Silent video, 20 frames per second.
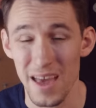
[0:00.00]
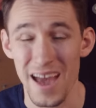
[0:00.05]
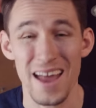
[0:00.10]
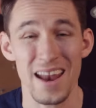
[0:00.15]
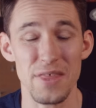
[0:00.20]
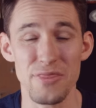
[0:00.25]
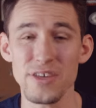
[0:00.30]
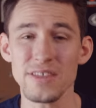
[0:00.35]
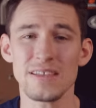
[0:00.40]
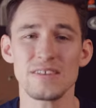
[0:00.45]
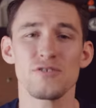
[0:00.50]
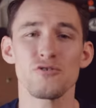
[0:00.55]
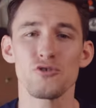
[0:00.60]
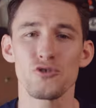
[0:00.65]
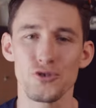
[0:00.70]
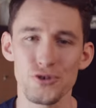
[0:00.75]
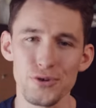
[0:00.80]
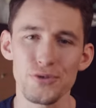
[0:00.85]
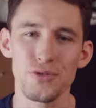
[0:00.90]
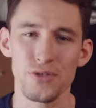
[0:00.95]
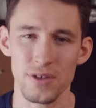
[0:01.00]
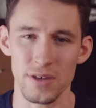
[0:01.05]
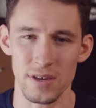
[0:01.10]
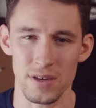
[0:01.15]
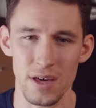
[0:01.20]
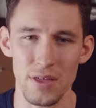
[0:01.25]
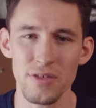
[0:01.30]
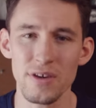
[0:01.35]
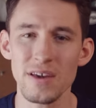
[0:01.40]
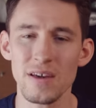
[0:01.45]
And I think that's a good
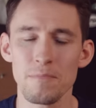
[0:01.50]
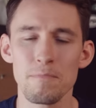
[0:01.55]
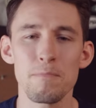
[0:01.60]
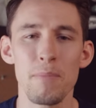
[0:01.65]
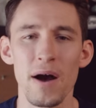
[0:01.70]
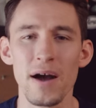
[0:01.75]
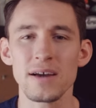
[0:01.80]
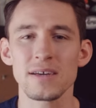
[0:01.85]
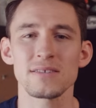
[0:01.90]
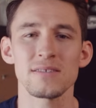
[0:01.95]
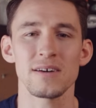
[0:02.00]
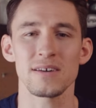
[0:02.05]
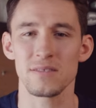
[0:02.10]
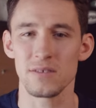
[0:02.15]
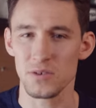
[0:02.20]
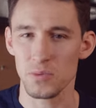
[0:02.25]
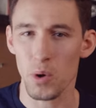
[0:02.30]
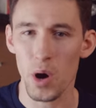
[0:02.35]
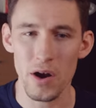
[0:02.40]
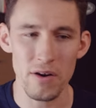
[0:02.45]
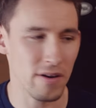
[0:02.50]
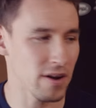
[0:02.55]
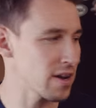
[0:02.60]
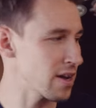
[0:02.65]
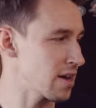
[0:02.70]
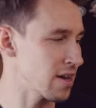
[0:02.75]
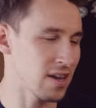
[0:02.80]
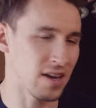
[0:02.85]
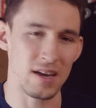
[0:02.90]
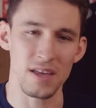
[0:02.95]
thing. I think bikes like the
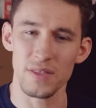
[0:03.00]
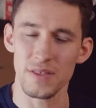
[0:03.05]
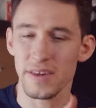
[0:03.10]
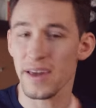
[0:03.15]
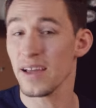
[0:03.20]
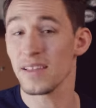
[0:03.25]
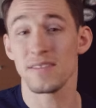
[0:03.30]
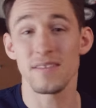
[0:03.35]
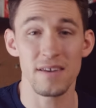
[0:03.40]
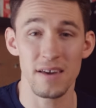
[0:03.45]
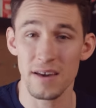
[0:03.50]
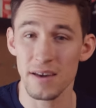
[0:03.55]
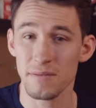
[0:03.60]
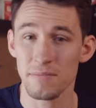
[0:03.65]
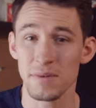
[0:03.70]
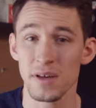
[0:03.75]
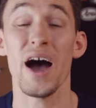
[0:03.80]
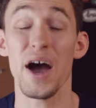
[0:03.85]
Tuareg and the KTM,